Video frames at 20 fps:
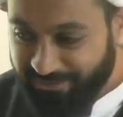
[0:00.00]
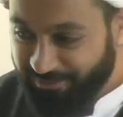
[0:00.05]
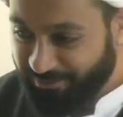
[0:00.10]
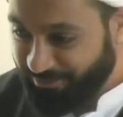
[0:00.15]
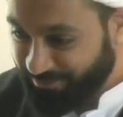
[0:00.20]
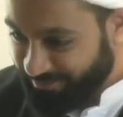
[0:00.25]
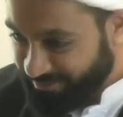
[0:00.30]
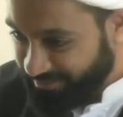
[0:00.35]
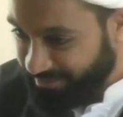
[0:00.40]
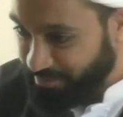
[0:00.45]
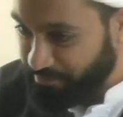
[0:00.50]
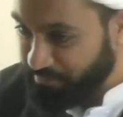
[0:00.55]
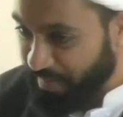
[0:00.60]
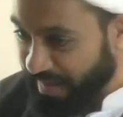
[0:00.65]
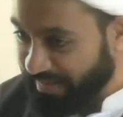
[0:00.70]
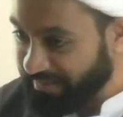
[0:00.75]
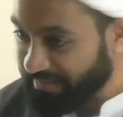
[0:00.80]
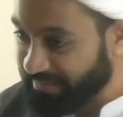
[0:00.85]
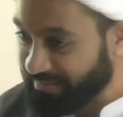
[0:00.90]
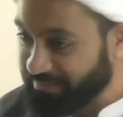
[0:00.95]
you could see the
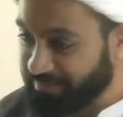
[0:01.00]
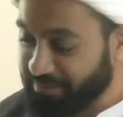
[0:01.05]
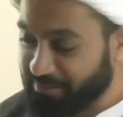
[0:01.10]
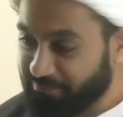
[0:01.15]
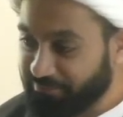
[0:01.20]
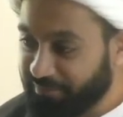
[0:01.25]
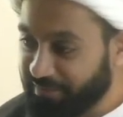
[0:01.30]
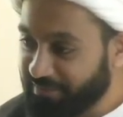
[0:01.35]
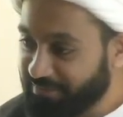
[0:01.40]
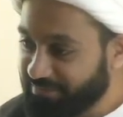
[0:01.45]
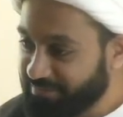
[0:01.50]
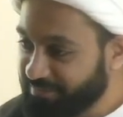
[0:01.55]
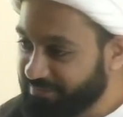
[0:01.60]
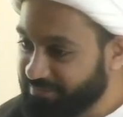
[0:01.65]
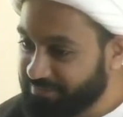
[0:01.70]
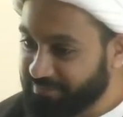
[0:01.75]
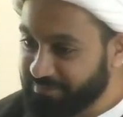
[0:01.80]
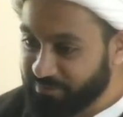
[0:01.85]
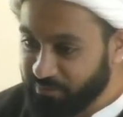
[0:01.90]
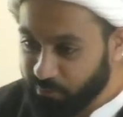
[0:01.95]
panic in their
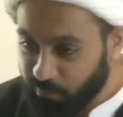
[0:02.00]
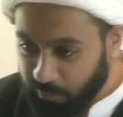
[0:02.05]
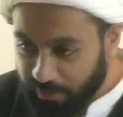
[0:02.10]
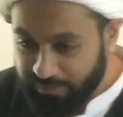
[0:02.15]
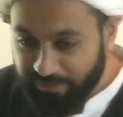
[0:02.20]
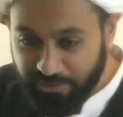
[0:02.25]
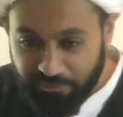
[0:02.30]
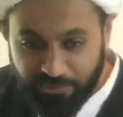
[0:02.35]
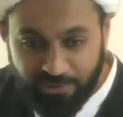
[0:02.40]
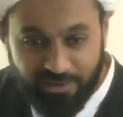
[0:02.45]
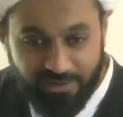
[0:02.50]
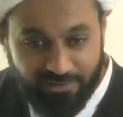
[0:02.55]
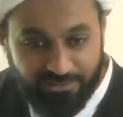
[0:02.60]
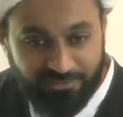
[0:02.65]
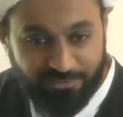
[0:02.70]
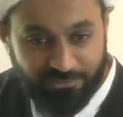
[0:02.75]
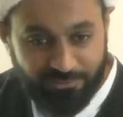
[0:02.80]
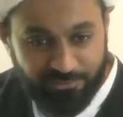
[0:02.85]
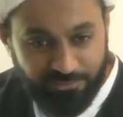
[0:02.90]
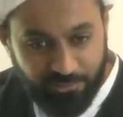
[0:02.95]
faces when they were
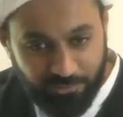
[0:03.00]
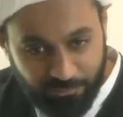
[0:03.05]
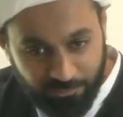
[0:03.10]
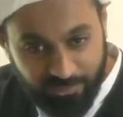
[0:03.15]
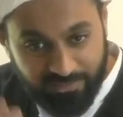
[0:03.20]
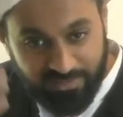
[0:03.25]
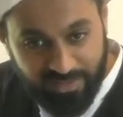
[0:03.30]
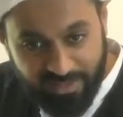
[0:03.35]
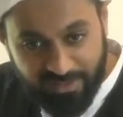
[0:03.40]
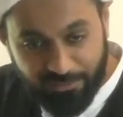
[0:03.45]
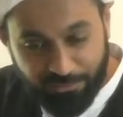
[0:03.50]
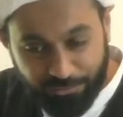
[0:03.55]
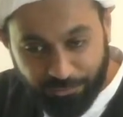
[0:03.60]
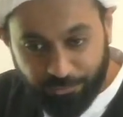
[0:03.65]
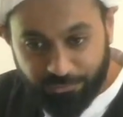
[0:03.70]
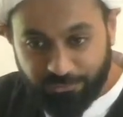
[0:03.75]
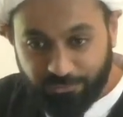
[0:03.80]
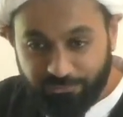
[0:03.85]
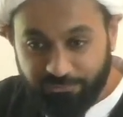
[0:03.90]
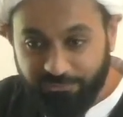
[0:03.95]
asked to, or when they
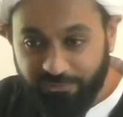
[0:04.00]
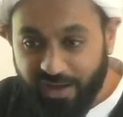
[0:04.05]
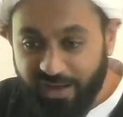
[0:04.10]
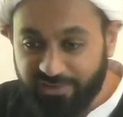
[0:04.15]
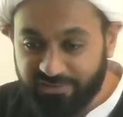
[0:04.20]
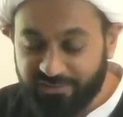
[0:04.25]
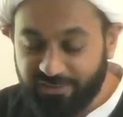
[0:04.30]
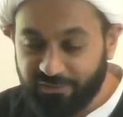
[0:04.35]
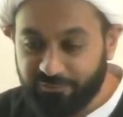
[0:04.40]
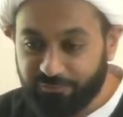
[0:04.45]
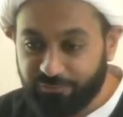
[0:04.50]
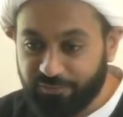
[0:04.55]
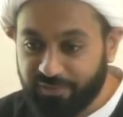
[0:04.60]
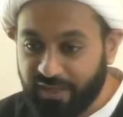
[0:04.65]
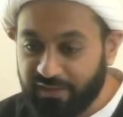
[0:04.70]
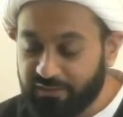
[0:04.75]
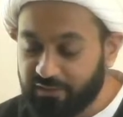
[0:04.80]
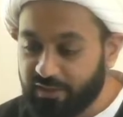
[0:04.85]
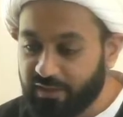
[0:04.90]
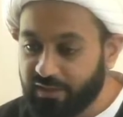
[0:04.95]
thought of fasting for
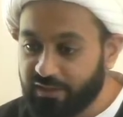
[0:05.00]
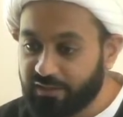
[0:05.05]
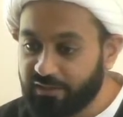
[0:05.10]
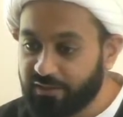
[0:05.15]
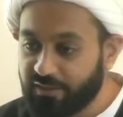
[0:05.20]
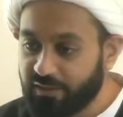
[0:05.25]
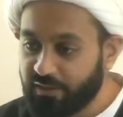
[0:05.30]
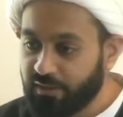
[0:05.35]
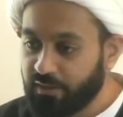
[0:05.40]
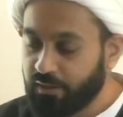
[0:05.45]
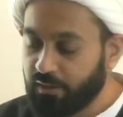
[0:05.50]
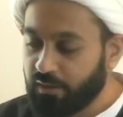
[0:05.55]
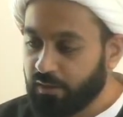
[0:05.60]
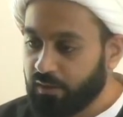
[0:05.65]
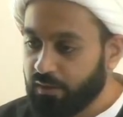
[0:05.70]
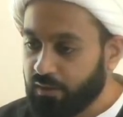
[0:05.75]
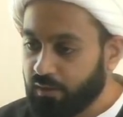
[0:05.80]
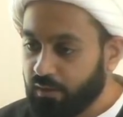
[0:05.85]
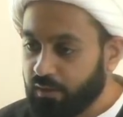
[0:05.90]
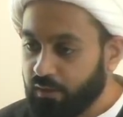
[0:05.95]
that day.
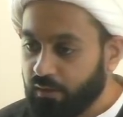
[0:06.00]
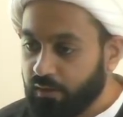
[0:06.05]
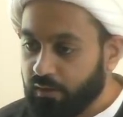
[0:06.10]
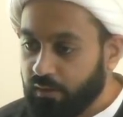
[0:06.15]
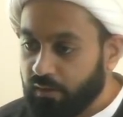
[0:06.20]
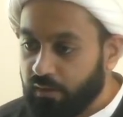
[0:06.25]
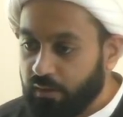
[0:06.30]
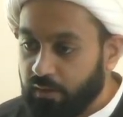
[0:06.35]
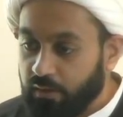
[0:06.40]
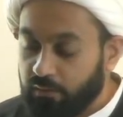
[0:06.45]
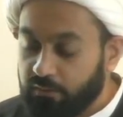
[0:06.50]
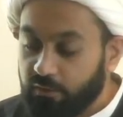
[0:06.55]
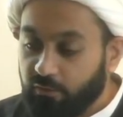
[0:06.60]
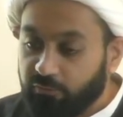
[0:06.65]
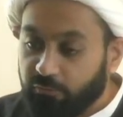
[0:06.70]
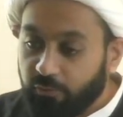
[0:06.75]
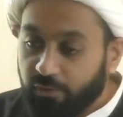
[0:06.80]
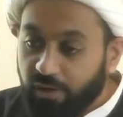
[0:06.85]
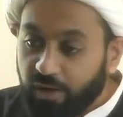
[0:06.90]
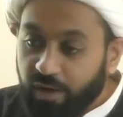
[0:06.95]
The
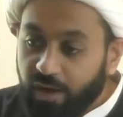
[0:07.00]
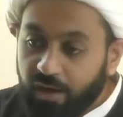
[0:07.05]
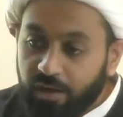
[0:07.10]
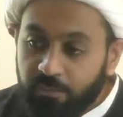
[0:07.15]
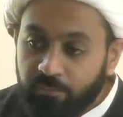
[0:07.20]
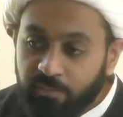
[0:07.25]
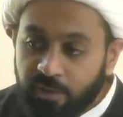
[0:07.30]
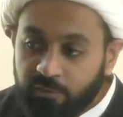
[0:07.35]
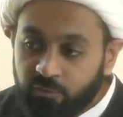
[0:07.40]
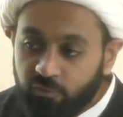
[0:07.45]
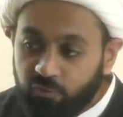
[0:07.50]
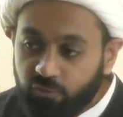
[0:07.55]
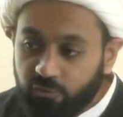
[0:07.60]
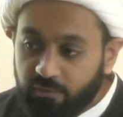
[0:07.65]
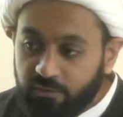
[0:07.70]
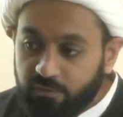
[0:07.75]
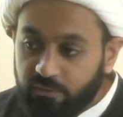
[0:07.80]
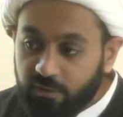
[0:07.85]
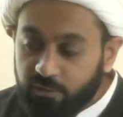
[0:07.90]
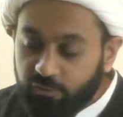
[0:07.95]
fuqaha
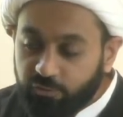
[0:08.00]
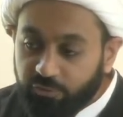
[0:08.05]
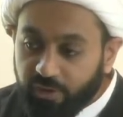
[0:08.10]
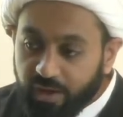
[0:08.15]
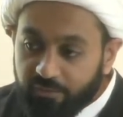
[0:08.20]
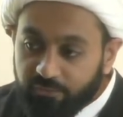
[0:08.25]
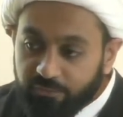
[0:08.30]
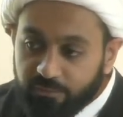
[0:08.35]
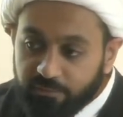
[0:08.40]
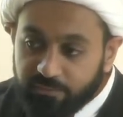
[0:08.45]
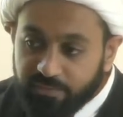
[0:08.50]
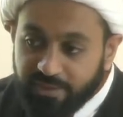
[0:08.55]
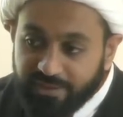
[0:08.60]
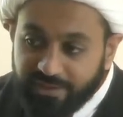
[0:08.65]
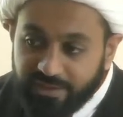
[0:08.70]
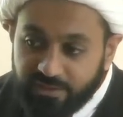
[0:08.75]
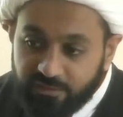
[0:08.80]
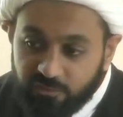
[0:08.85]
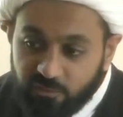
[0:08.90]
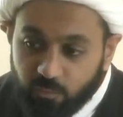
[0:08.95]
mentioned the travel
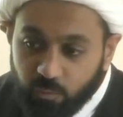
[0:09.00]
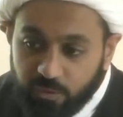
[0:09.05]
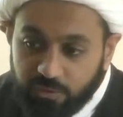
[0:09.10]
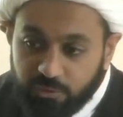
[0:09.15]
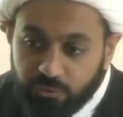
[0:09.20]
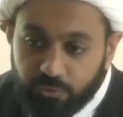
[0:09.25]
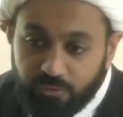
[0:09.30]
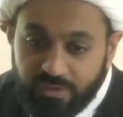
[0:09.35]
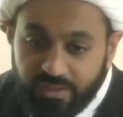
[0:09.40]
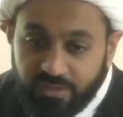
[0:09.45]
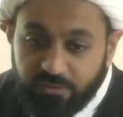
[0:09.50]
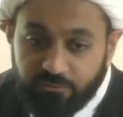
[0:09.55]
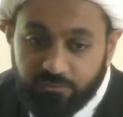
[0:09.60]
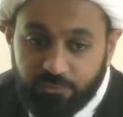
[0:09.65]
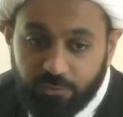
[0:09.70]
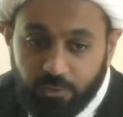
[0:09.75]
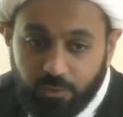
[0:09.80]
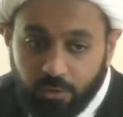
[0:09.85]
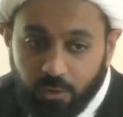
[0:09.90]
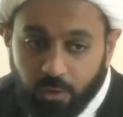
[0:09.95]
begins when you leave
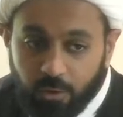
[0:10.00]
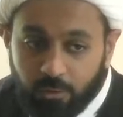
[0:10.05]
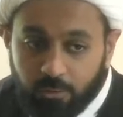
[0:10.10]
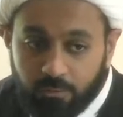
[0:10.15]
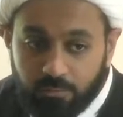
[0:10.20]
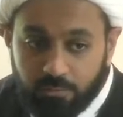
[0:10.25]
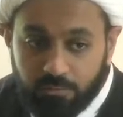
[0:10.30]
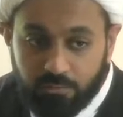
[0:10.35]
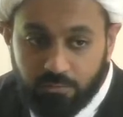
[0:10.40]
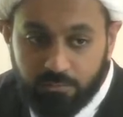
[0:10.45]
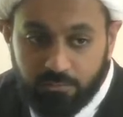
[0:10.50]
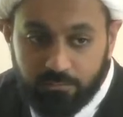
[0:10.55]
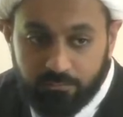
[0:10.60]
your home,